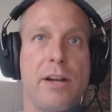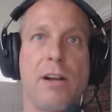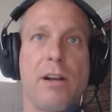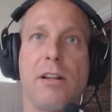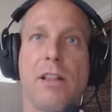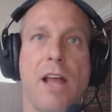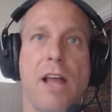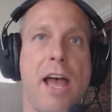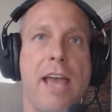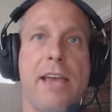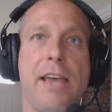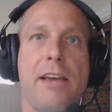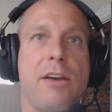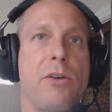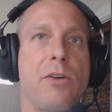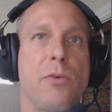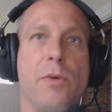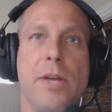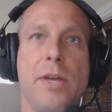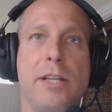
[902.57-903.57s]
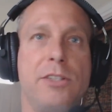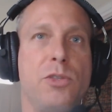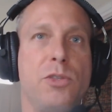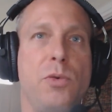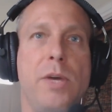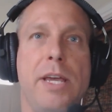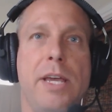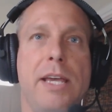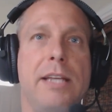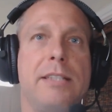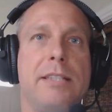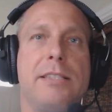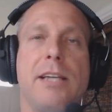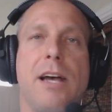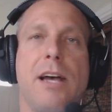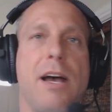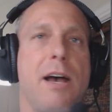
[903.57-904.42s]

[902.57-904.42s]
like, retweet,